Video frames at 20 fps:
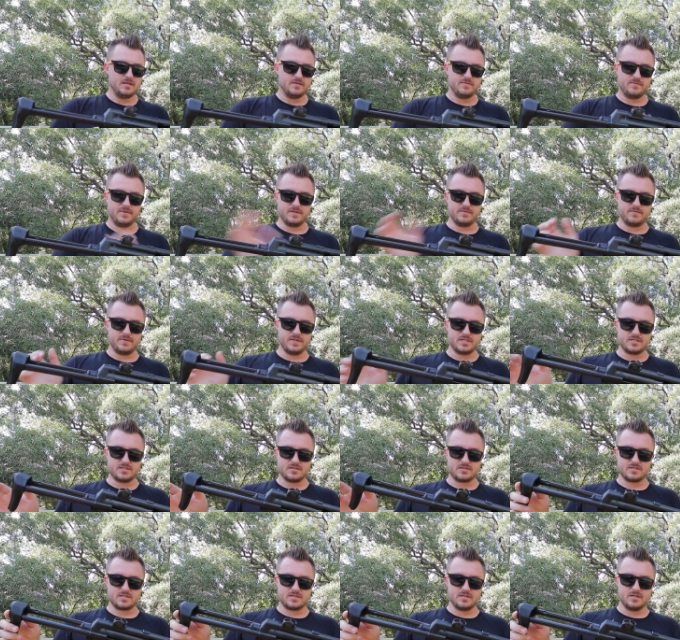Fit and finish
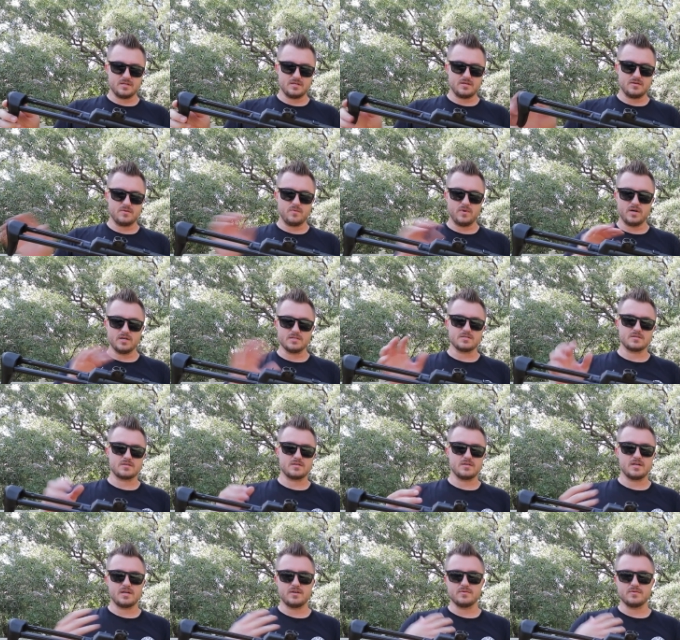looks good. Welds look good.